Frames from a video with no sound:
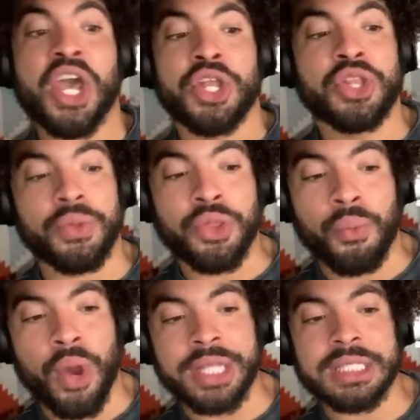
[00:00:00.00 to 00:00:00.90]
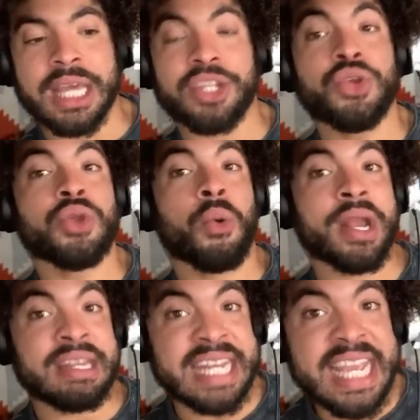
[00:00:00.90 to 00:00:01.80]
the ones that you know are
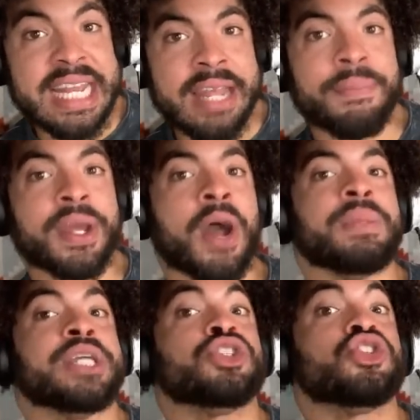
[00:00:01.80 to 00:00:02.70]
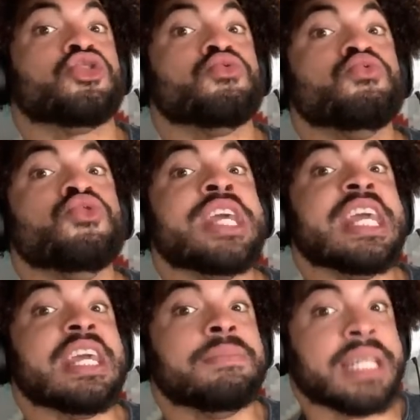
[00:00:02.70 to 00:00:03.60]
needy become
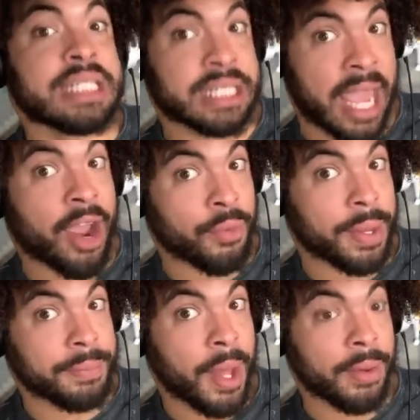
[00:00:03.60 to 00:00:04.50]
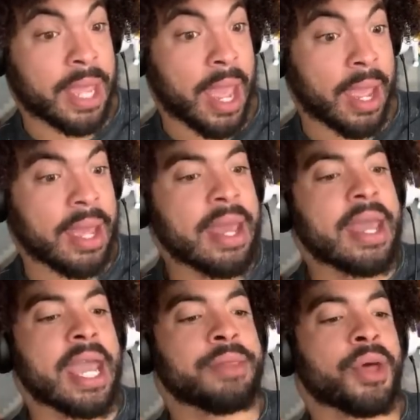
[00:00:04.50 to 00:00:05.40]
extremely scary, okay?
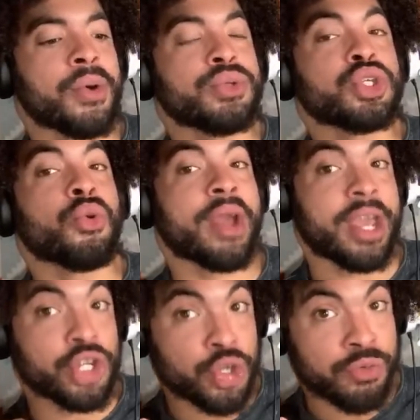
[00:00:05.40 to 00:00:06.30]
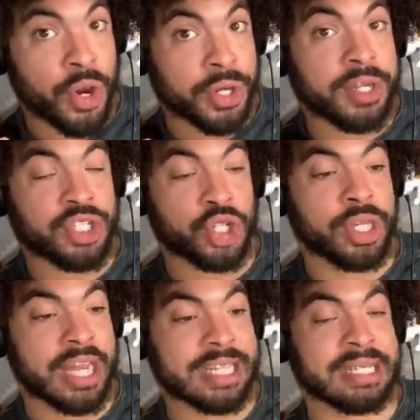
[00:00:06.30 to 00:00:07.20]
And those who are introverted to the
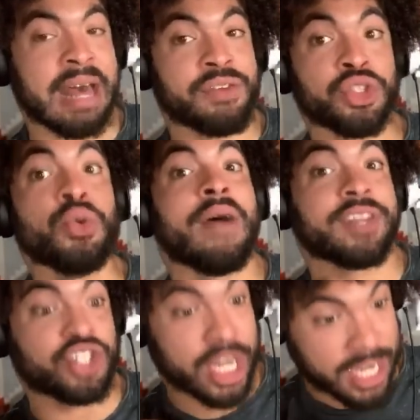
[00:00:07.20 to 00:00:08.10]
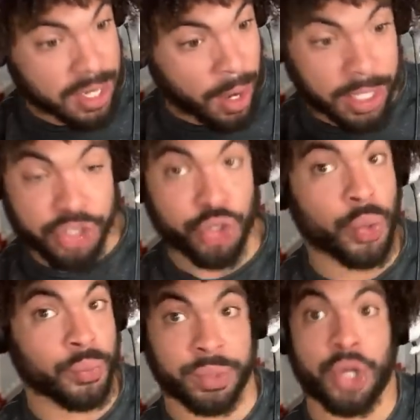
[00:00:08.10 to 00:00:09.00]
next level, you have to check in on because you
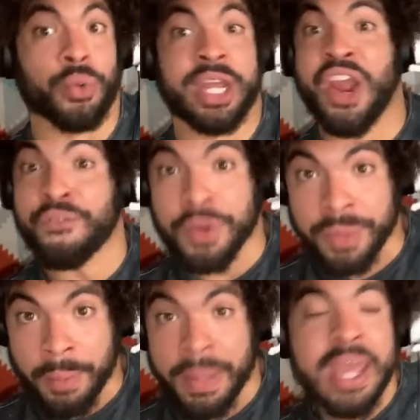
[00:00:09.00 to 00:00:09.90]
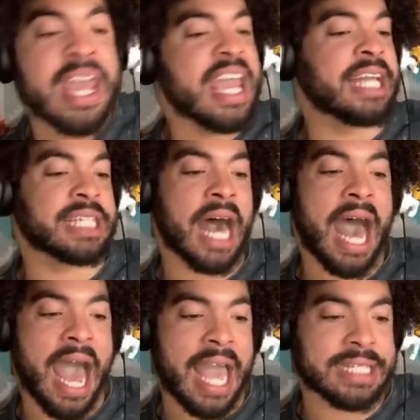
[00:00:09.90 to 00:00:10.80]
don't hear from them. It's a
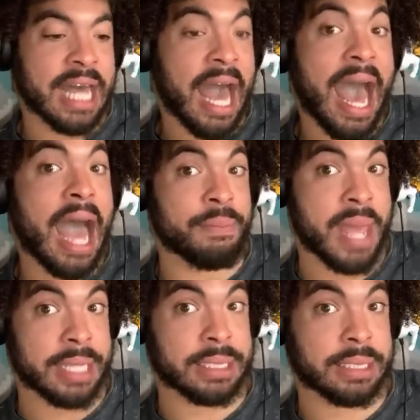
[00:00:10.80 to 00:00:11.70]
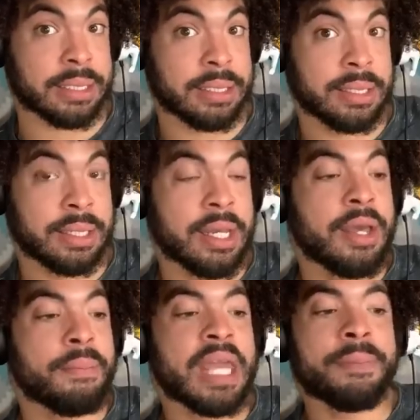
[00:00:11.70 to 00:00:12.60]
hot mess.
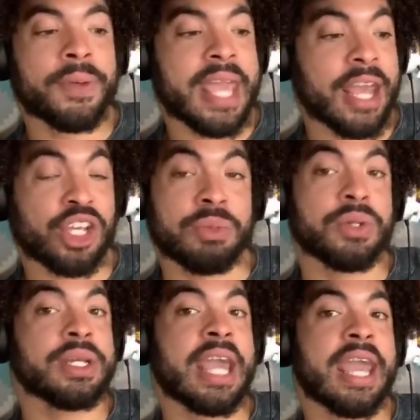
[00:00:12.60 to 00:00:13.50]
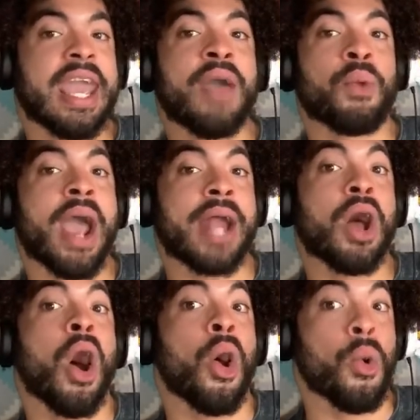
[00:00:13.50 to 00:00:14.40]
People can't communicate and we're at
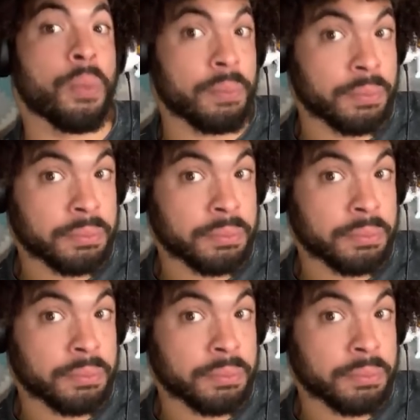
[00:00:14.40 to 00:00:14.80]
home.